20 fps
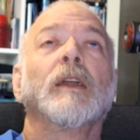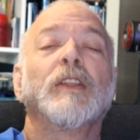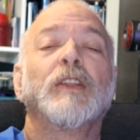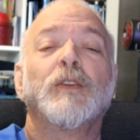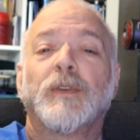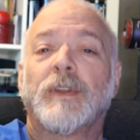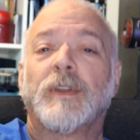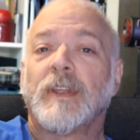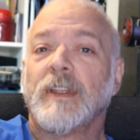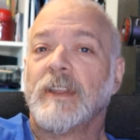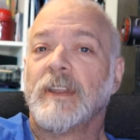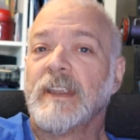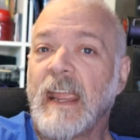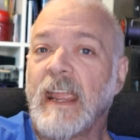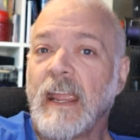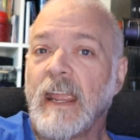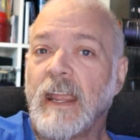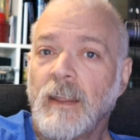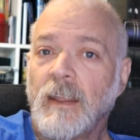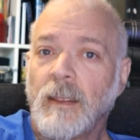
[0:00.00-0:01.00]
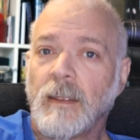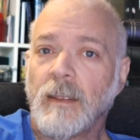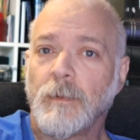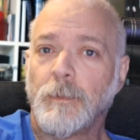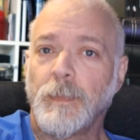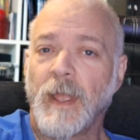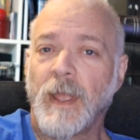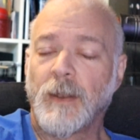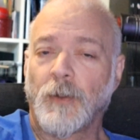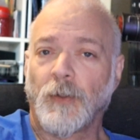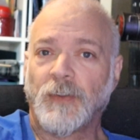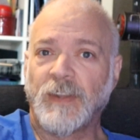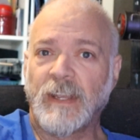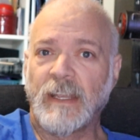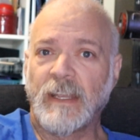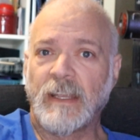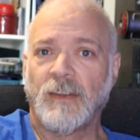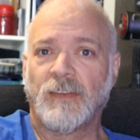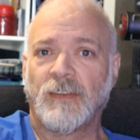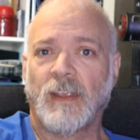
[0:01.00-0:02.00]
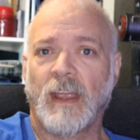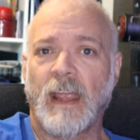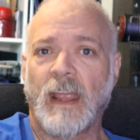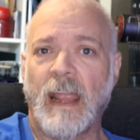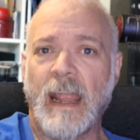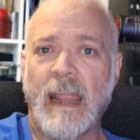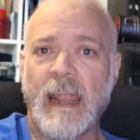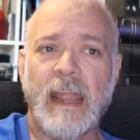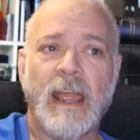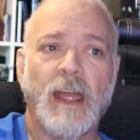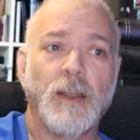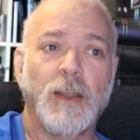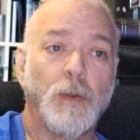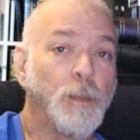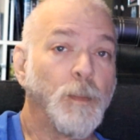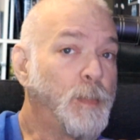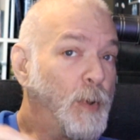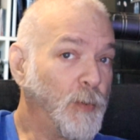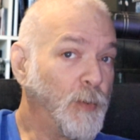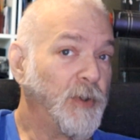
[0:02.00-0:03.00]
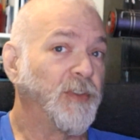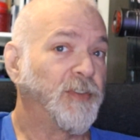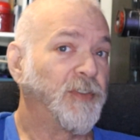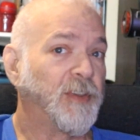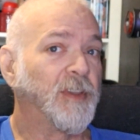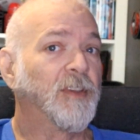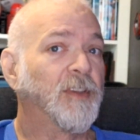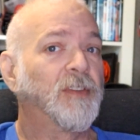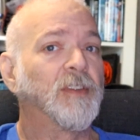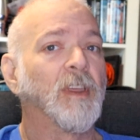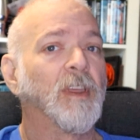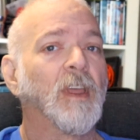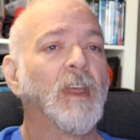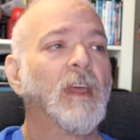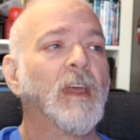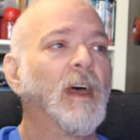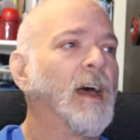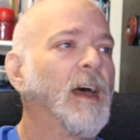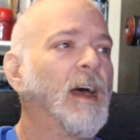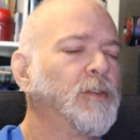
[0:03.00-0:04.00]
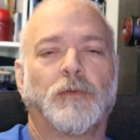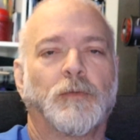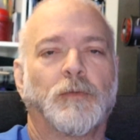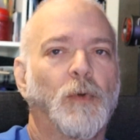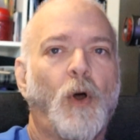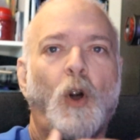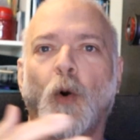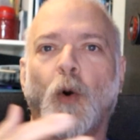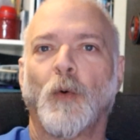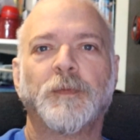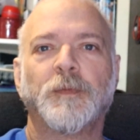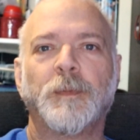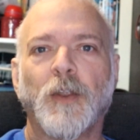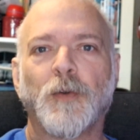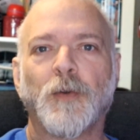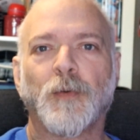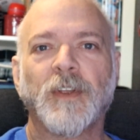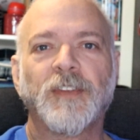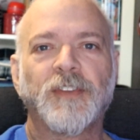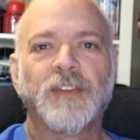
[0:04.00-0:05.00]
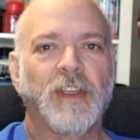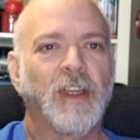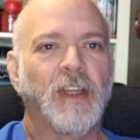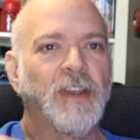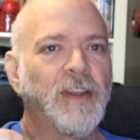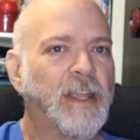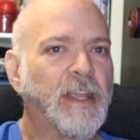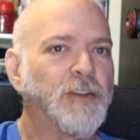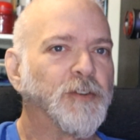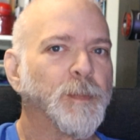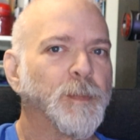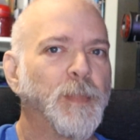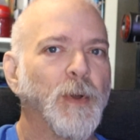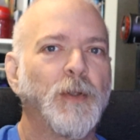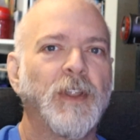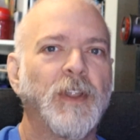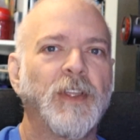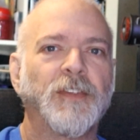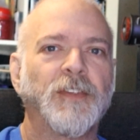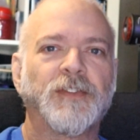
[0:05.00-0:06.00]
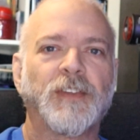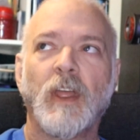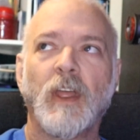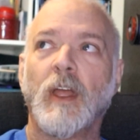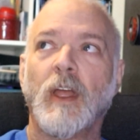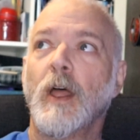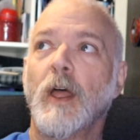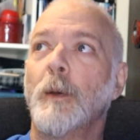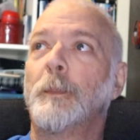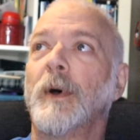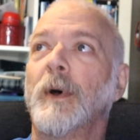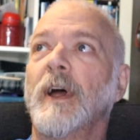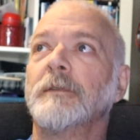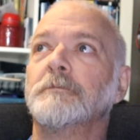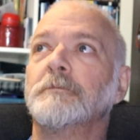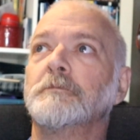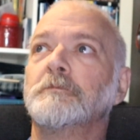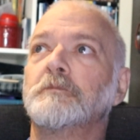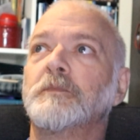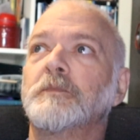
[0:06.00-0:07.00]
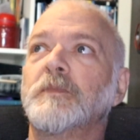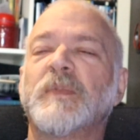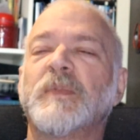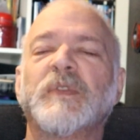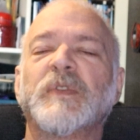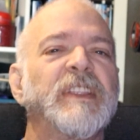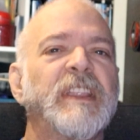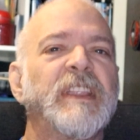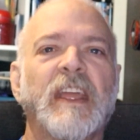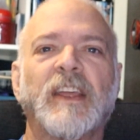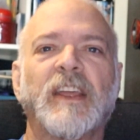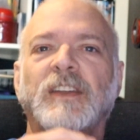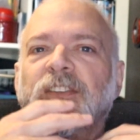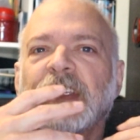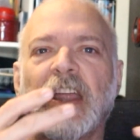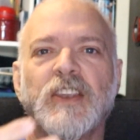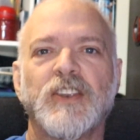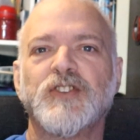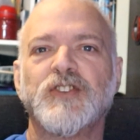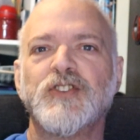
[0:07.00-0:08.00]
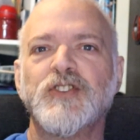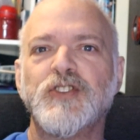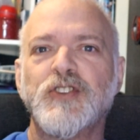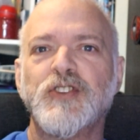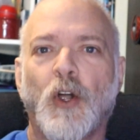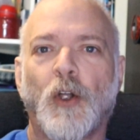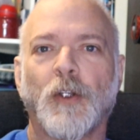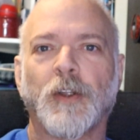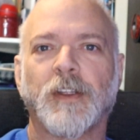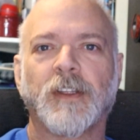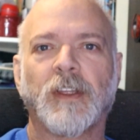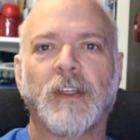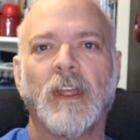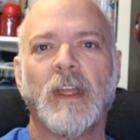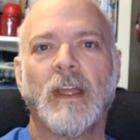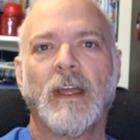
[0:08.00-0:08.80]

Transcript: You can gain penalties and bonuses. You can always spend risk to get your bonus, but things get dark.